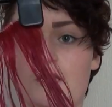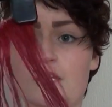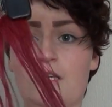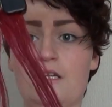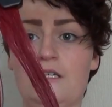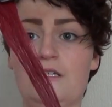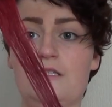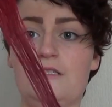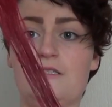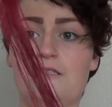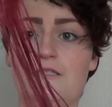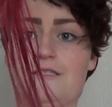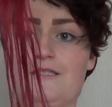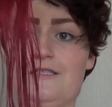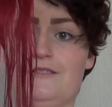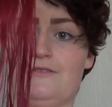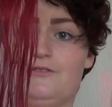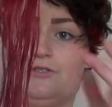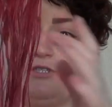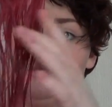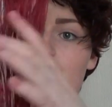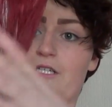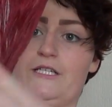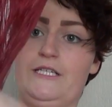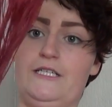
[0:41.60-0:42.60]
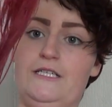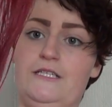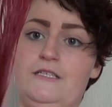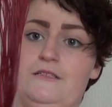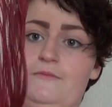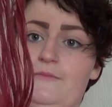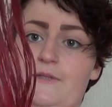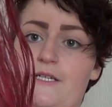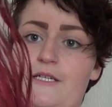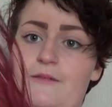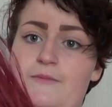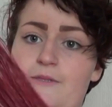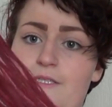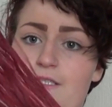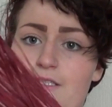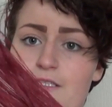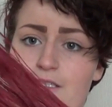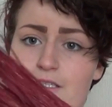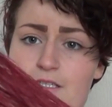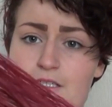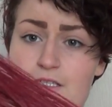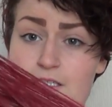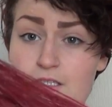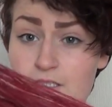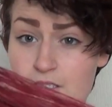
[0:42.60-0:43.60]
and it's still drying at the moment,
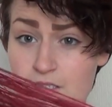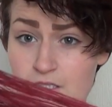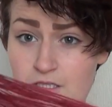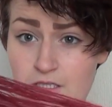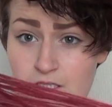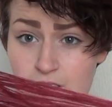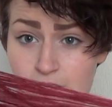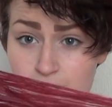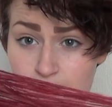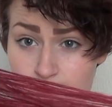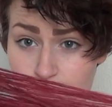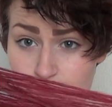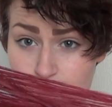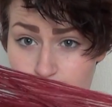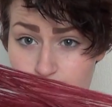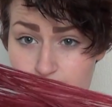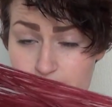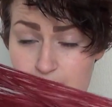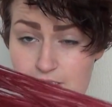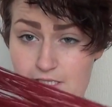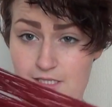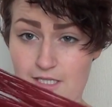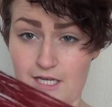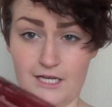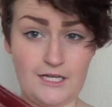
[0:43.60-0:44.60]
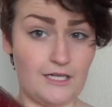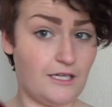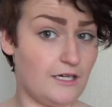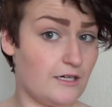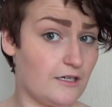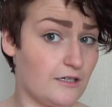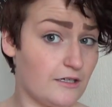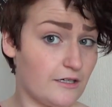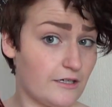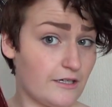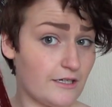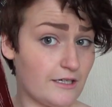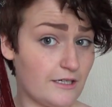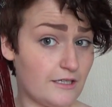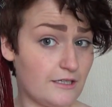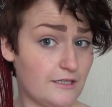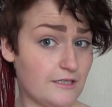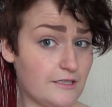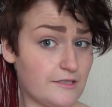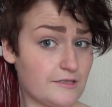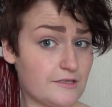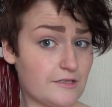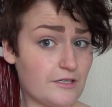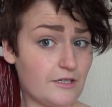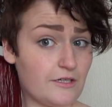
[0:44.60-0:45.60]
but it's that long, and
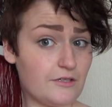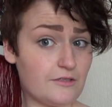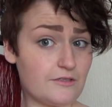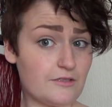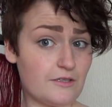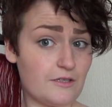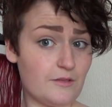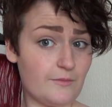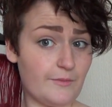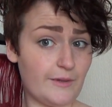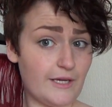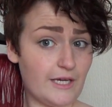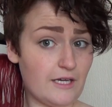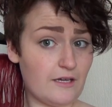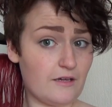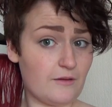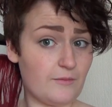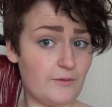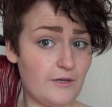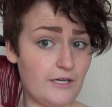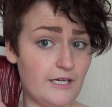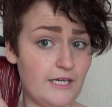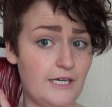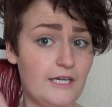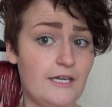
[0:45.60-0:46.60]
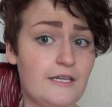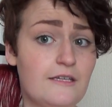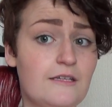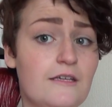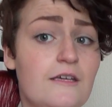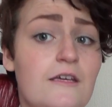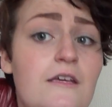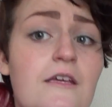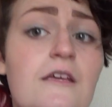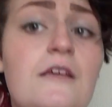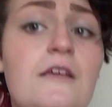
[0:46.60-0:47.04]
this goes at the back of my head,